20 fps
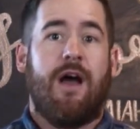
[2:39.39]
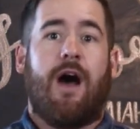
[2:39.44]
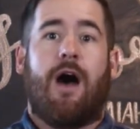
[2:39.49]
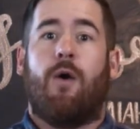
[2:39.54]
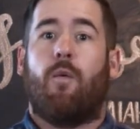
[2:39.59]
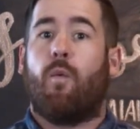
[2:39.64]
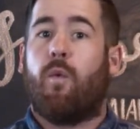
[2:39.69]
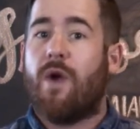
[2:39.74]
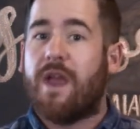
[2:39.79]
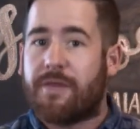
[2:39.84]
uh,
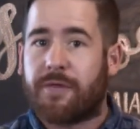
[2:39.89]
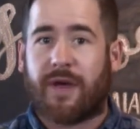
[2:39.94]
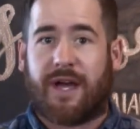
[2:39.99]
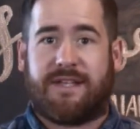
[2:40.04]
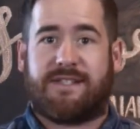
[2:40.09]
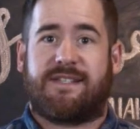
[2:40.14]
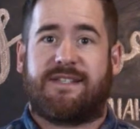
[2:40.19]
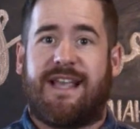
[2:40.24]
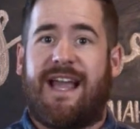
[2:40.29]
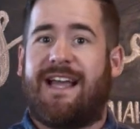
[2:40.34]
with
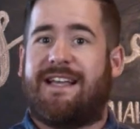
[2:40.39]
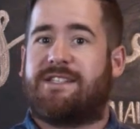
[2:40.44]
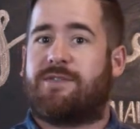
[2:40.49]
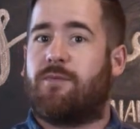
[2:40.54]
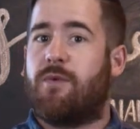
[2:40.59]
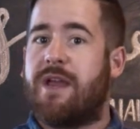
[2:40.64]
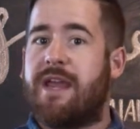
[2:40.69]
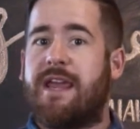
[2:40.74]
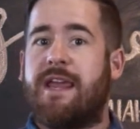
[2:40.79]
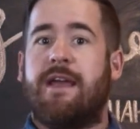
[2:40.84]
us as
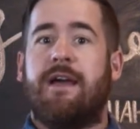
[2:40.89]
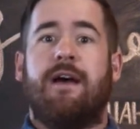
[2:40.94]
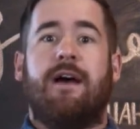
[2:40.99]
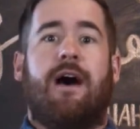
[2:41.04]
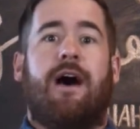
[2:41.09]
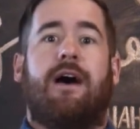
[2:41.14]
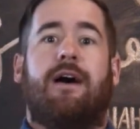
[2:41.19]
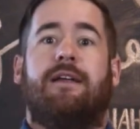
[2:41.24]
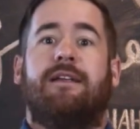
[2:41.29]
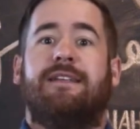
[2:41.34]
we
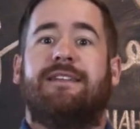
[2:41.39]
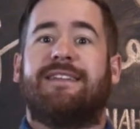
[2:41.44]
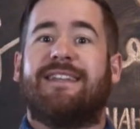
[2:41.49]
uh,